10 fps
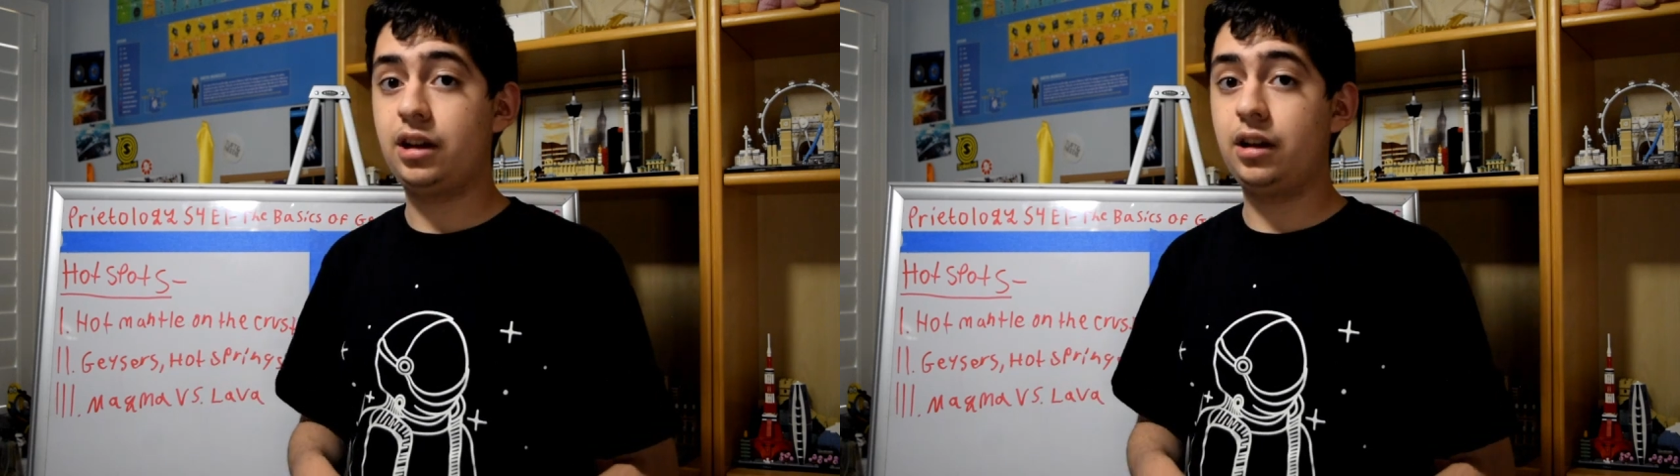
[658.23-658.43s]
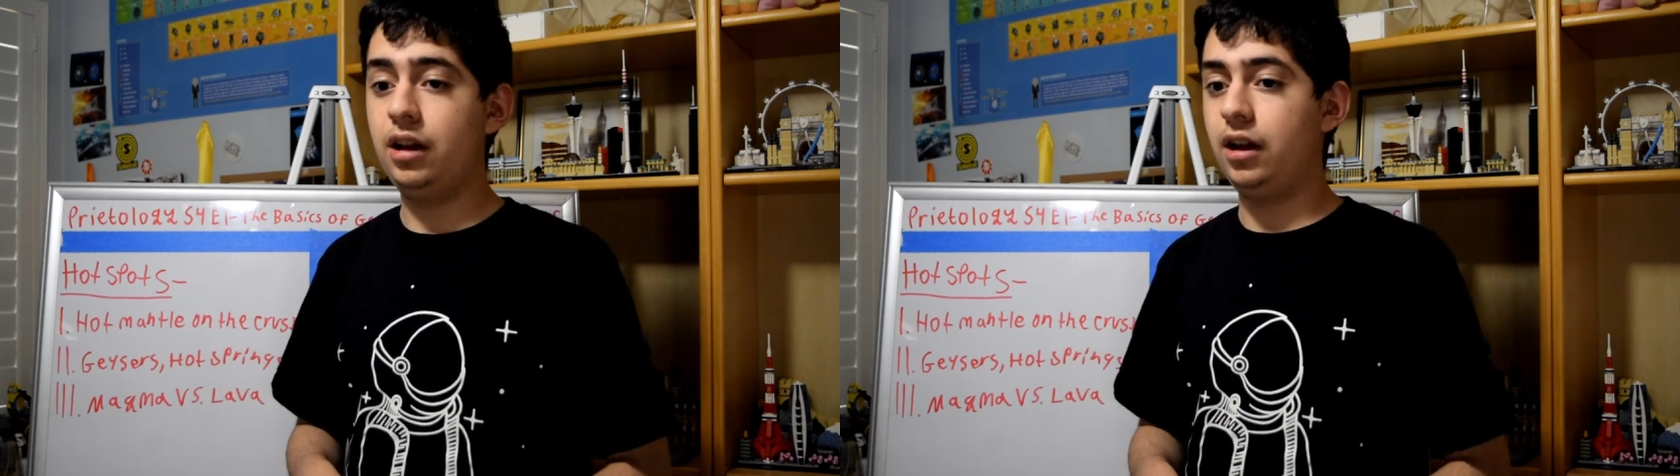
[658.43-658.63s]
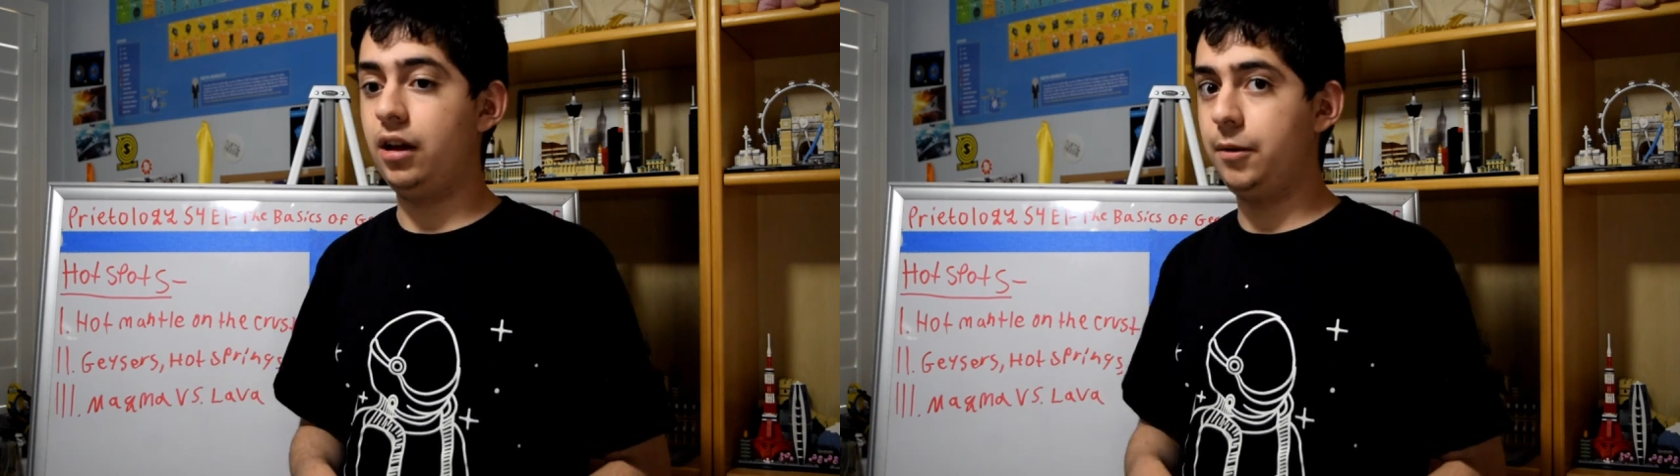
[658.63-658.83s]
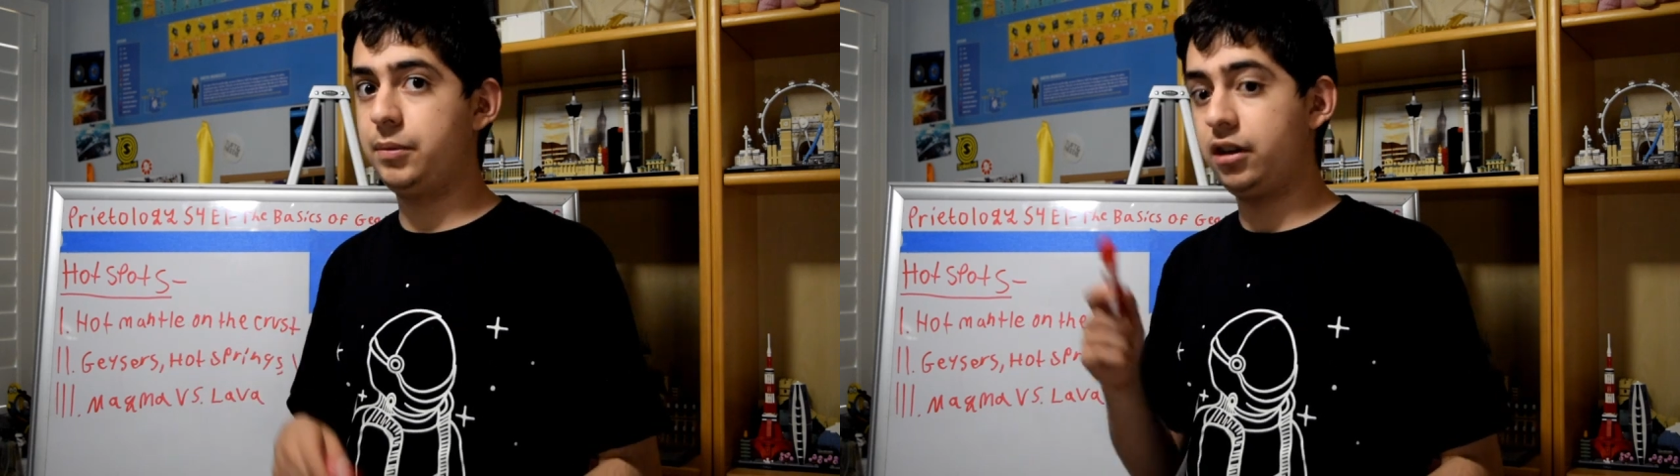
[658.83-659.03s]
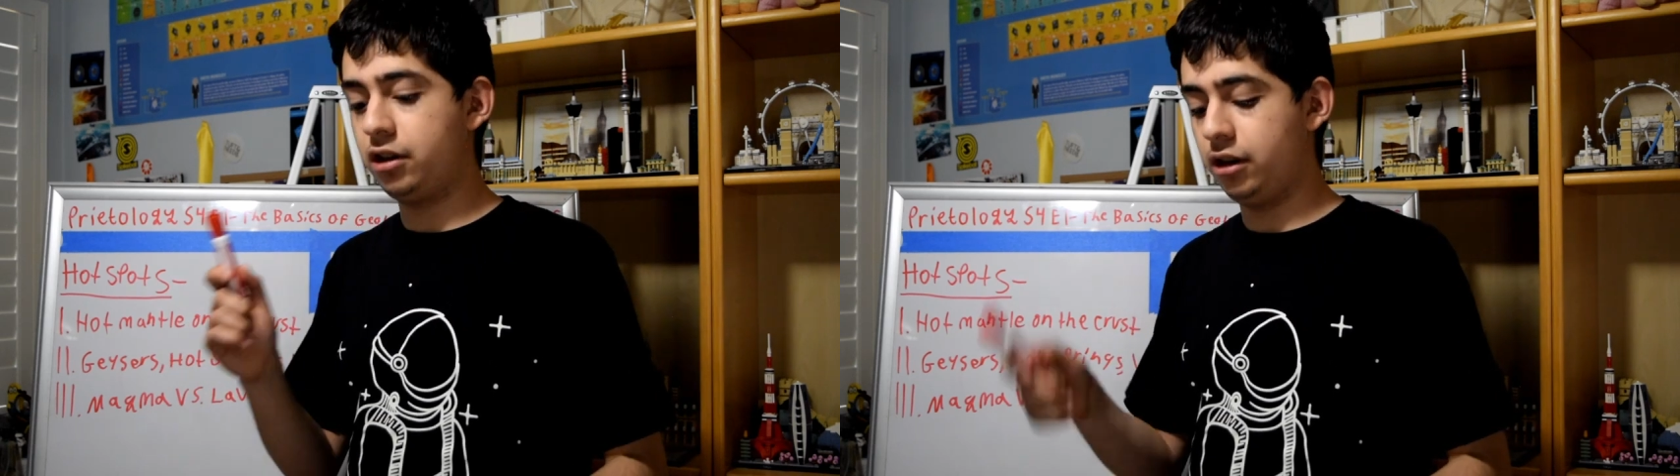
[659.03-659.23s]
uh,
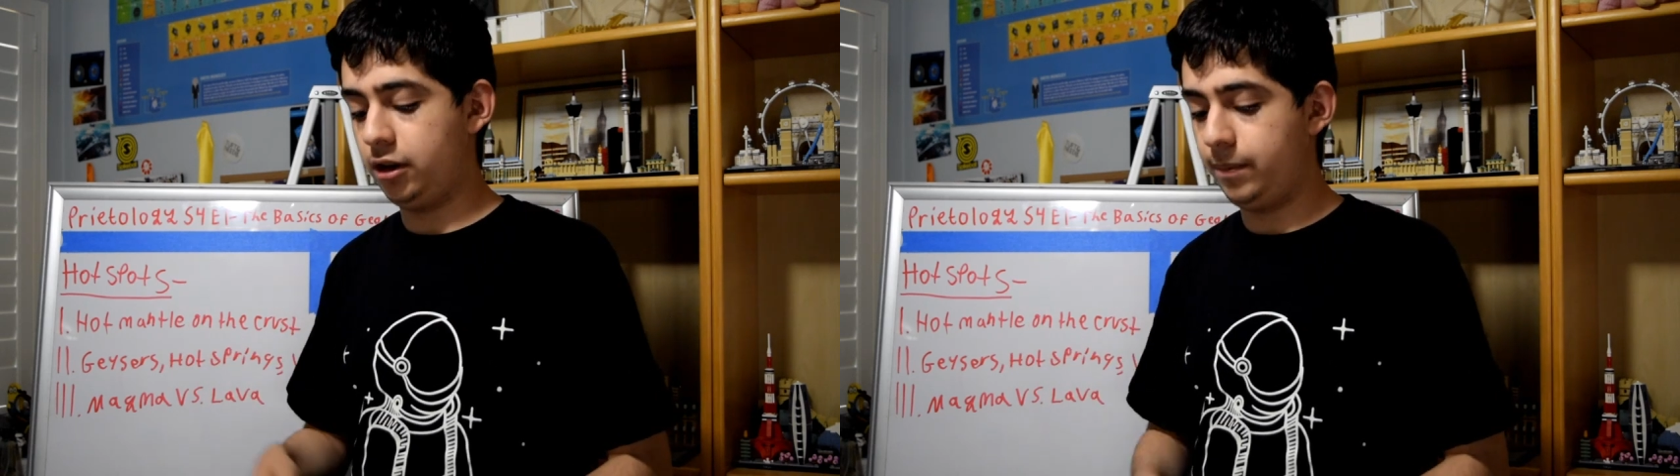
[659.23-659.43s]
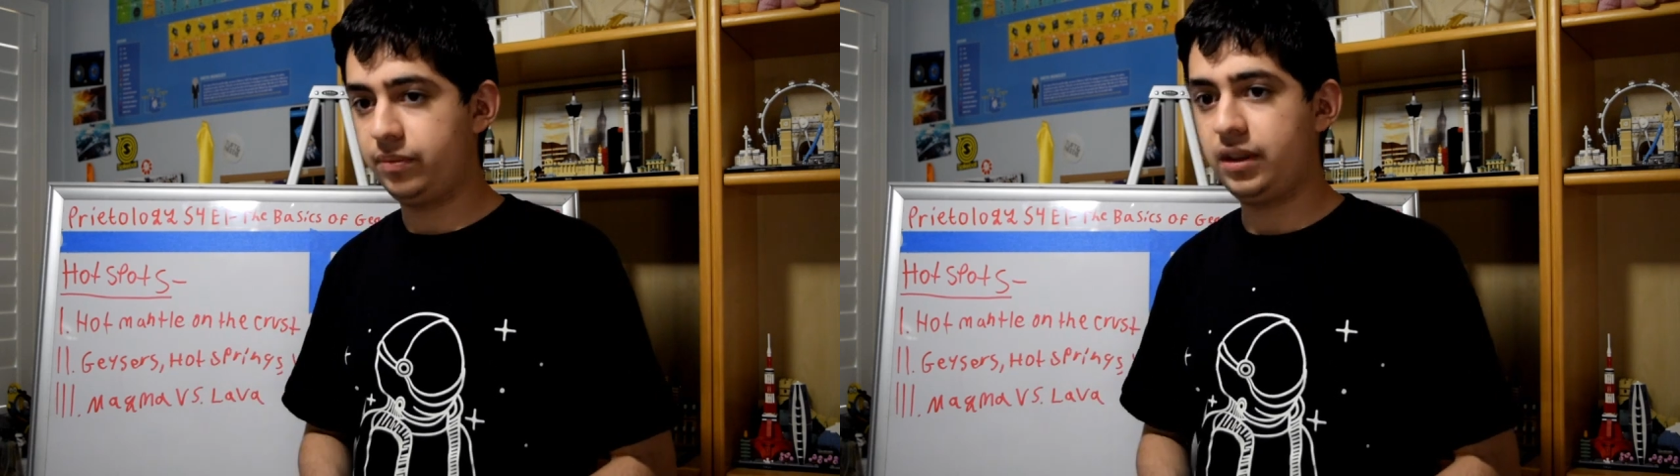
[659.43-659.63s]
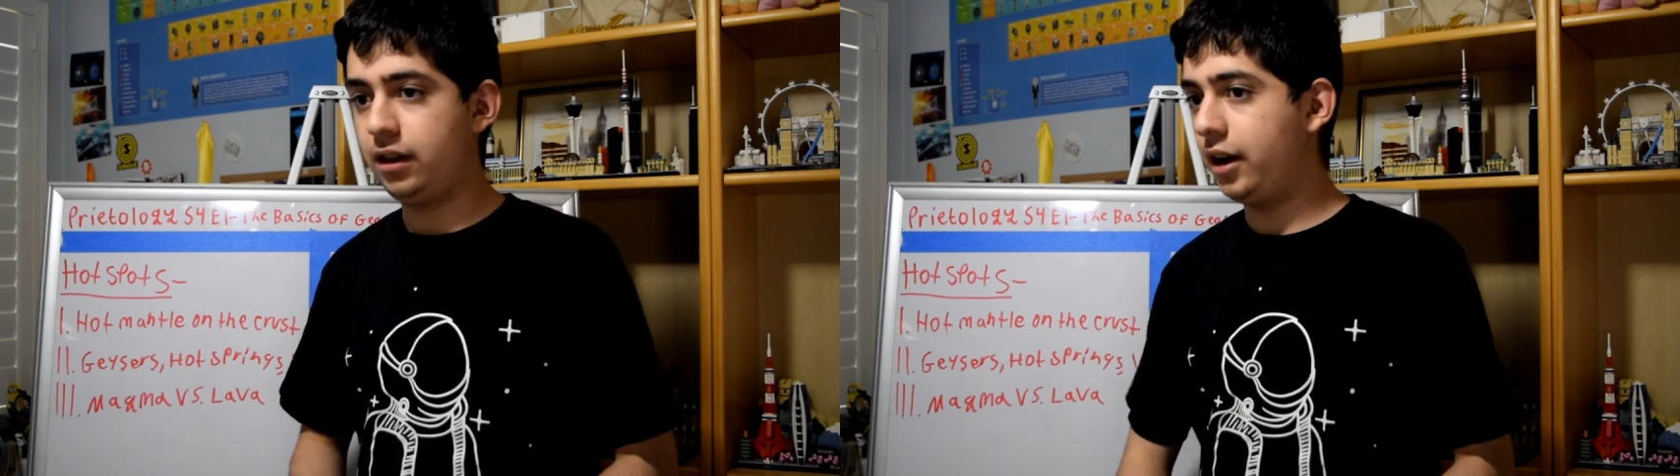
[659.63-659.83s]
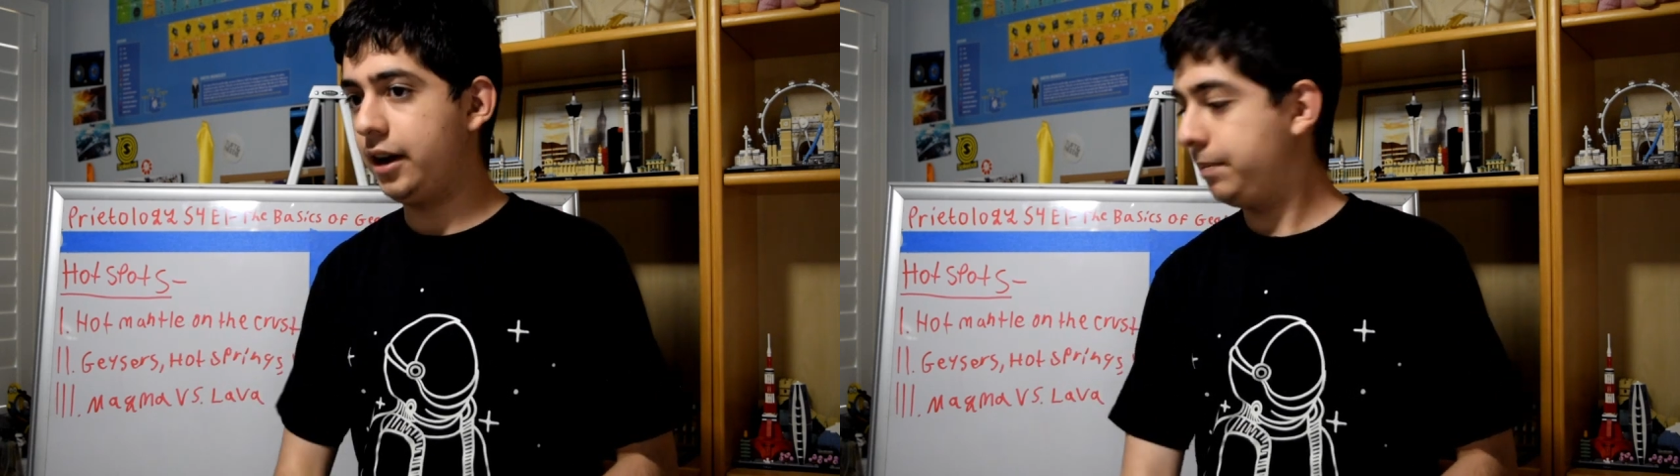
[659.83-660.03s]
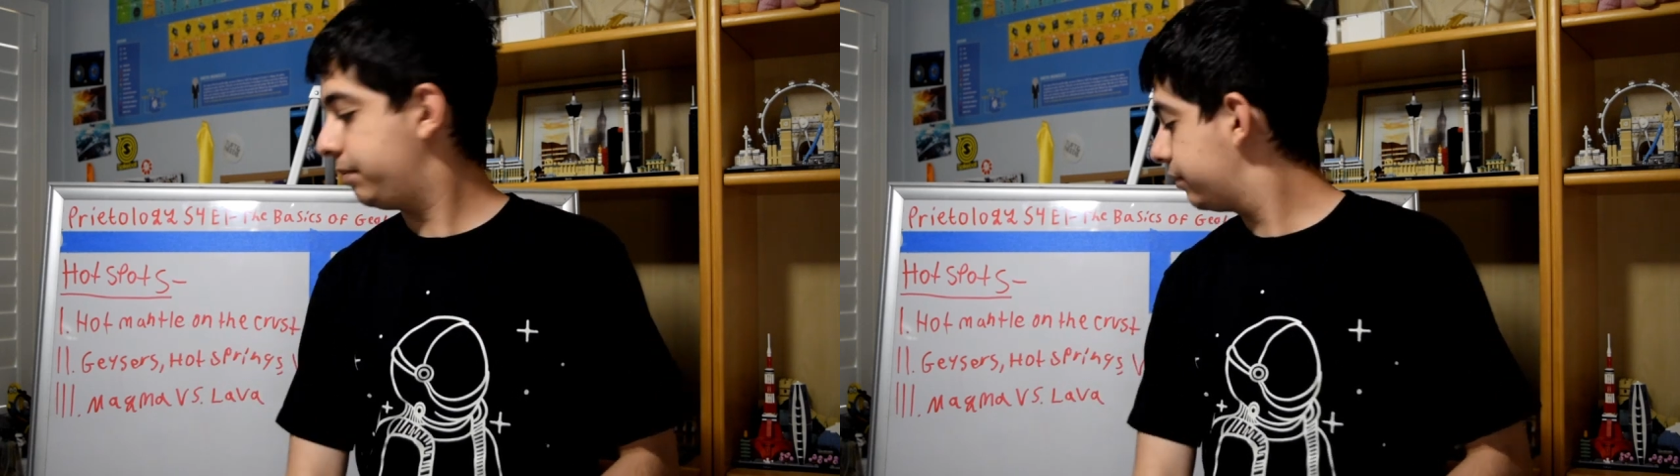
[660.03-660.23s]
occur all right